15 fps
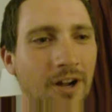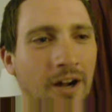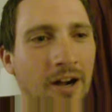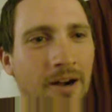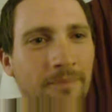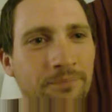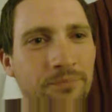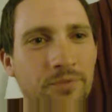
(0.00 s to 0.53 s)

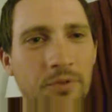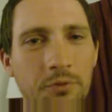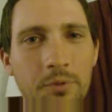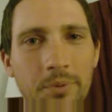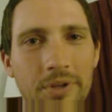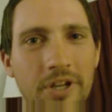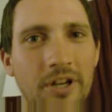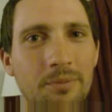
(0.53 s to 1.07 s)
We've
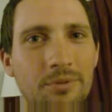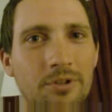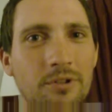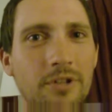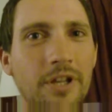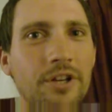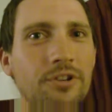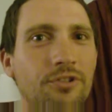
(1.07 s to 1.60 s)
been getting up a little
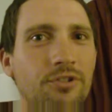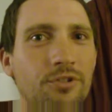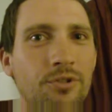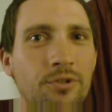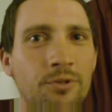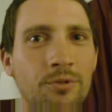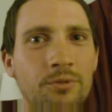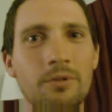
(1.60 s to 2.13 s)
later
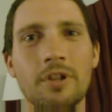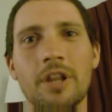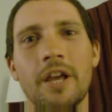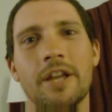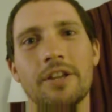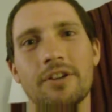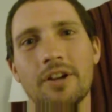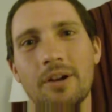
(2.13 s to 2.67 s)
too,
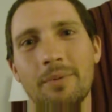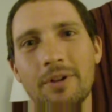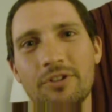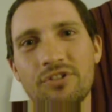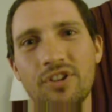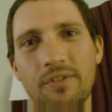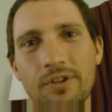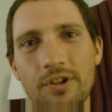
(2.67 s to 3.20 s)
like about
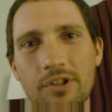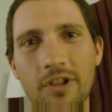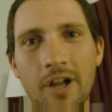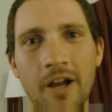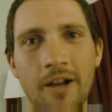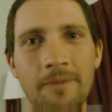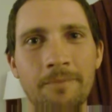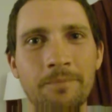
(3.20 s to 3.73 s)
7
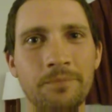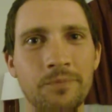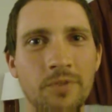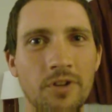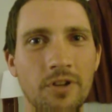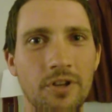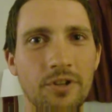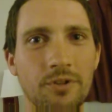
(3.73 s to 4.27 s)
o'clock,
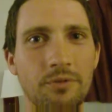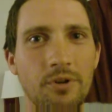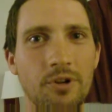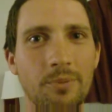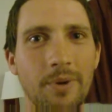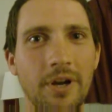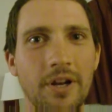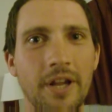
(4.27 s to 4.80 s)
hitting the road
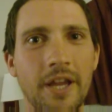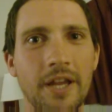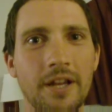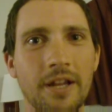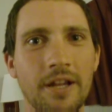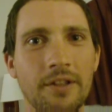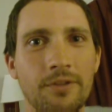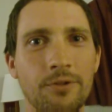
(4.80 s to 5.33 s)
about
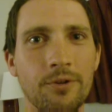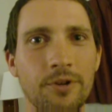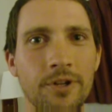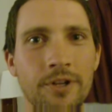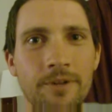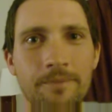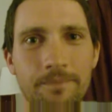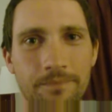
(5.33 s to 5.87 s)

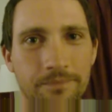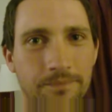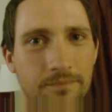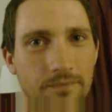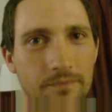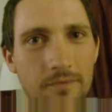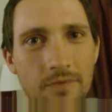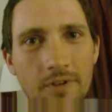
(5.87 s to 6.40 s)
8:30.
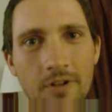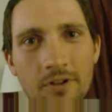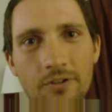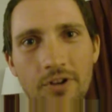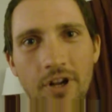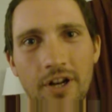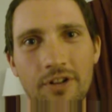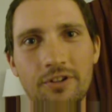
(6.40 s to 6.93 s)

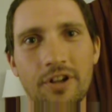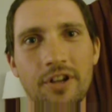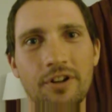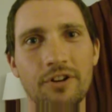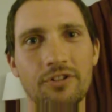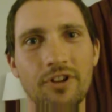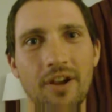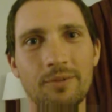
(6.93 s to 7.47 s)
Kind of taking
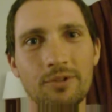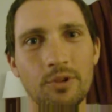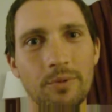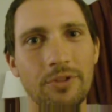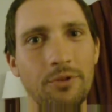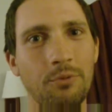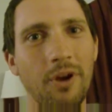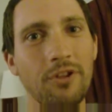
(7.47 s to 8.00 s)
our time a little
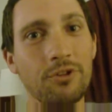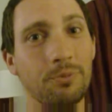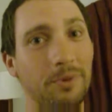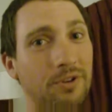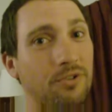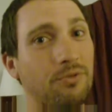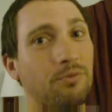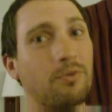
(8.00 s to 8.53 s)
bit. The weather's
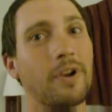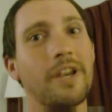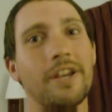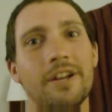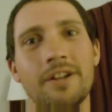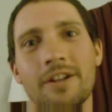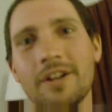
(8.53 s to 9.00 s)
been great.